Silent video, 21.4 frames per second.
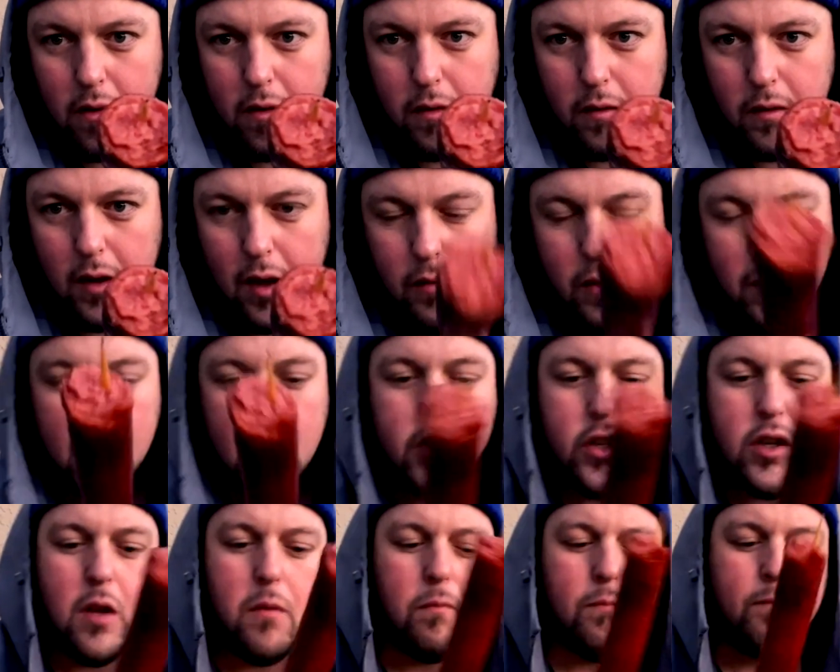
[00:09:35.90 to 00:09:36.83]
of a
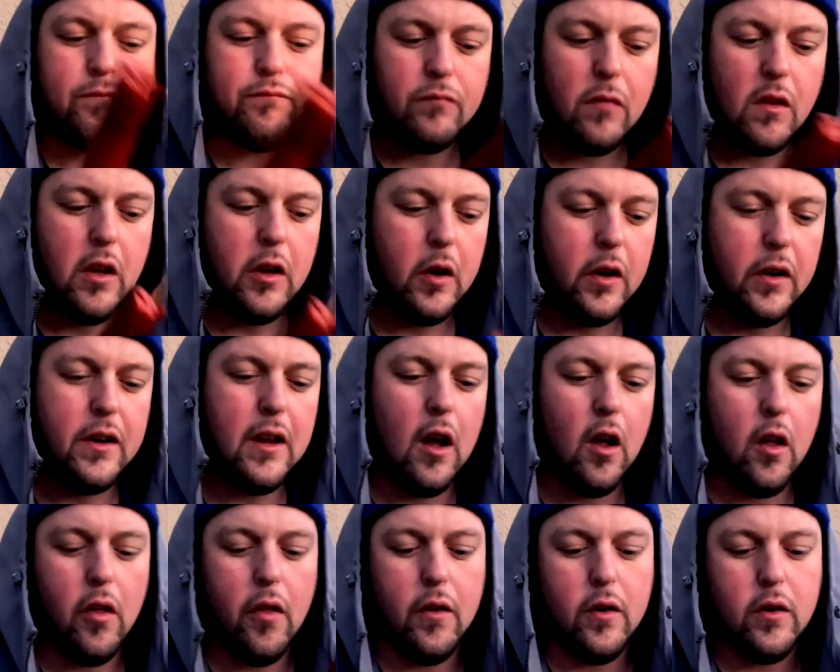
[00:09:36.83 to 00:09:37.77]
ketchup. You could tell
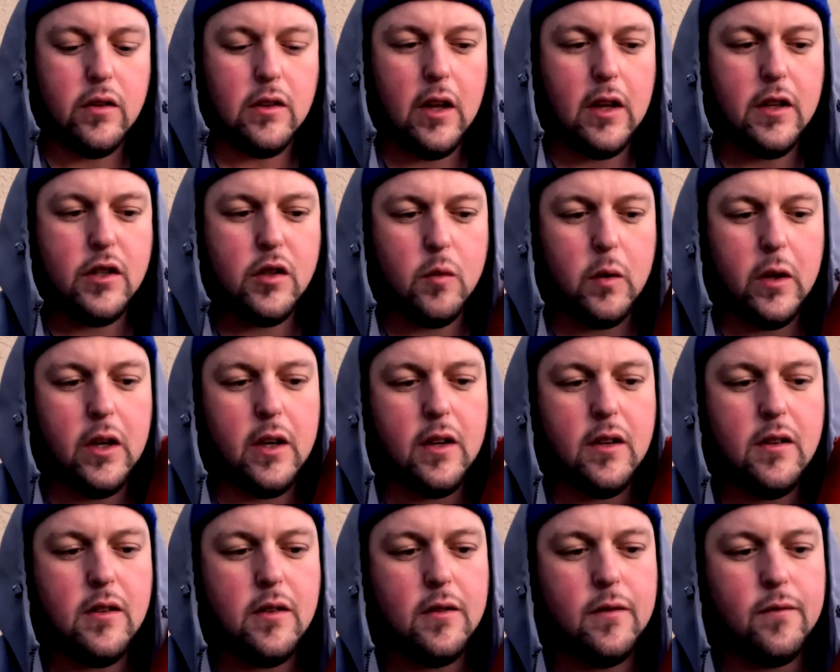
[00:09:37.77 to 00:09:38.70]
that there's less sweetness.